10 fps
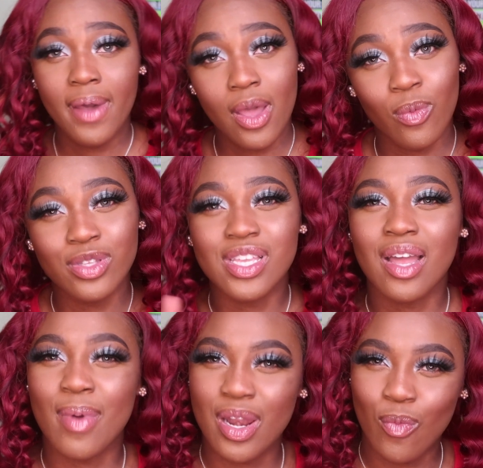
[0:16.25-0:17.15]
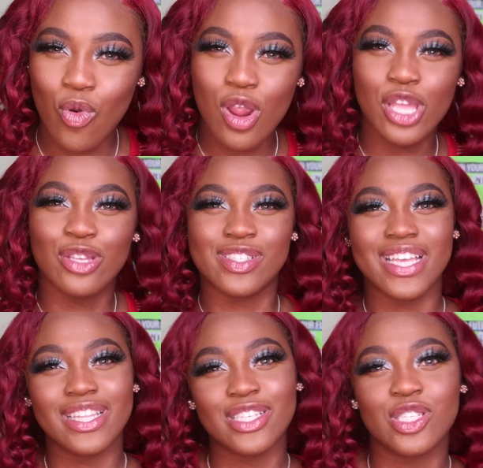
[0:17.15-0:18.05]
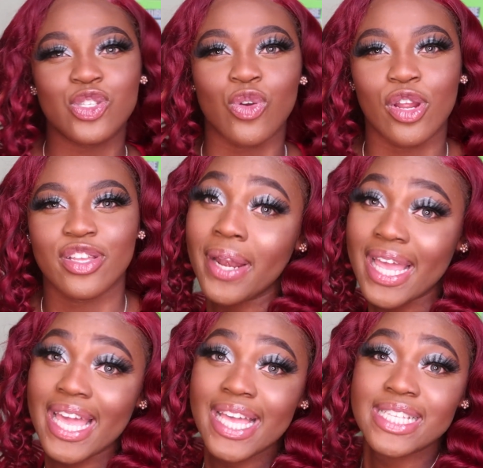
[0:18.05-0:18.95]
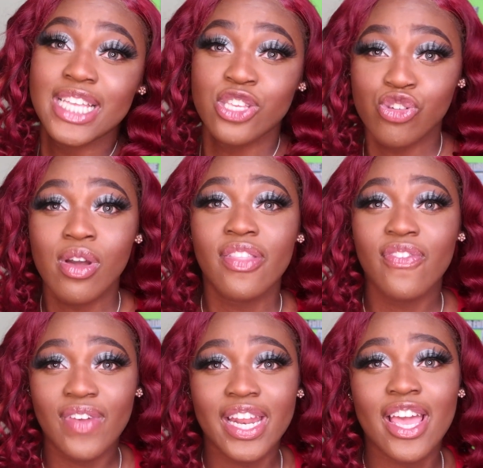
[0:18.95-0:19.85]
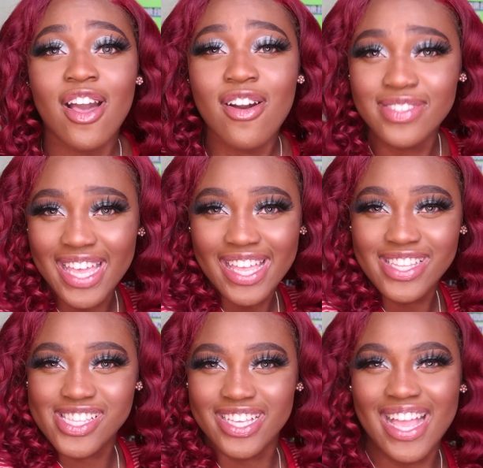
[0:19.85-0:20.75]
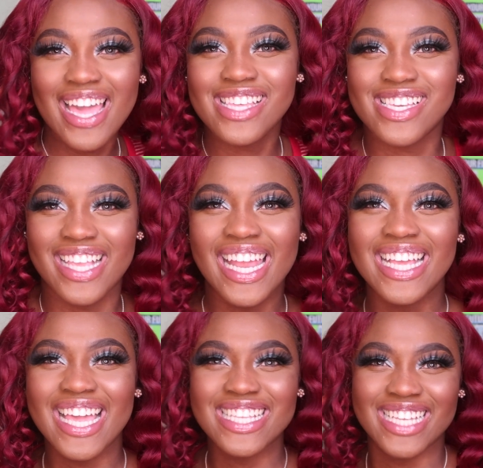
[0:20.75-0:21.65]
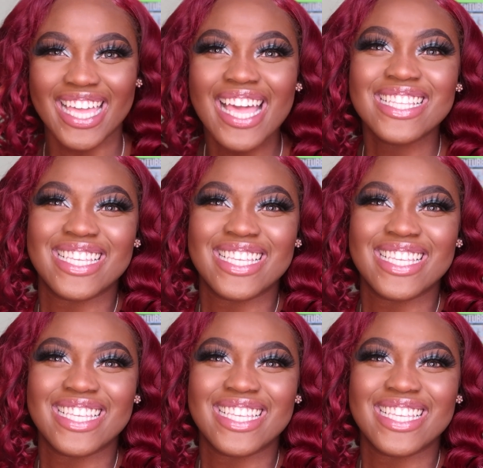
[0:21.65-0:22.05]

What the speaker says: But we'll talk about it more and you'll see in the tutorial. Please enjoy the videos and the shenanigans again